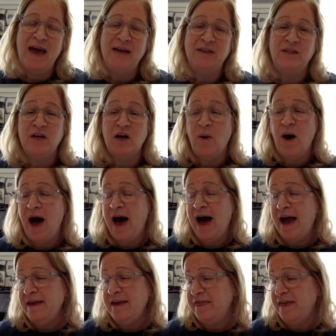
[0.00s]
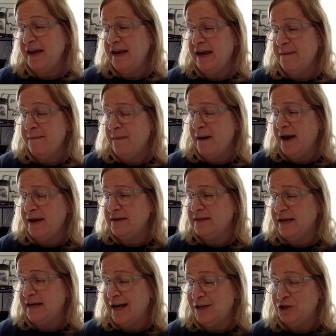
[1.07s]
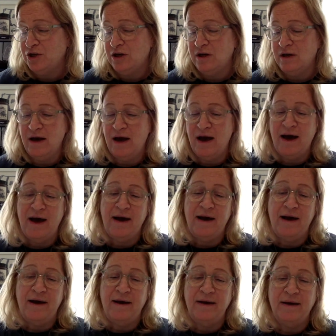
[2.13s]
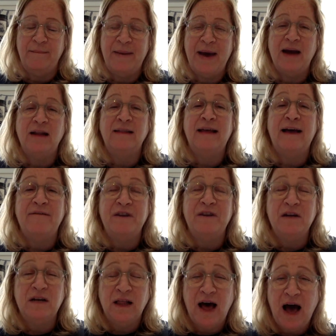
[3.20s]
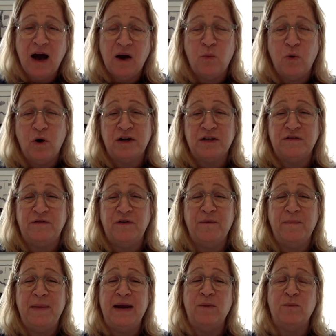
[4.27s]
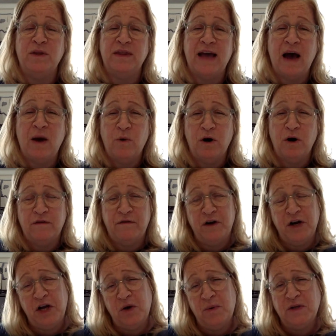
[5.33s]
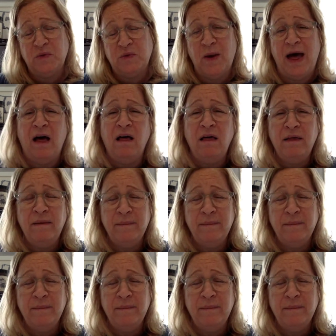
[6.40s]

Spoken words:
so I think in my schedule, about 11 o'clock works for me. Would that work for you as well?